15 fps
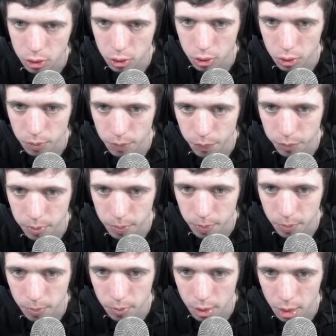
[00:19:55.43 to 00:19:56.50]
So
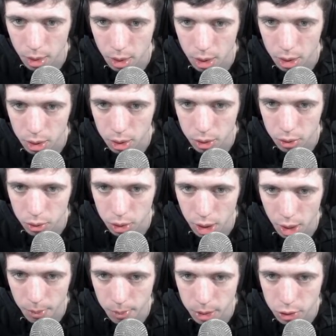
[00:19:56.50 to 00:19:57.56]
do it
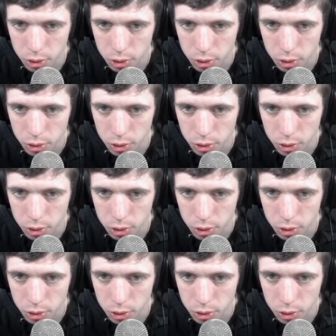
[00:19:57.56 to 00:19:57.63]
that way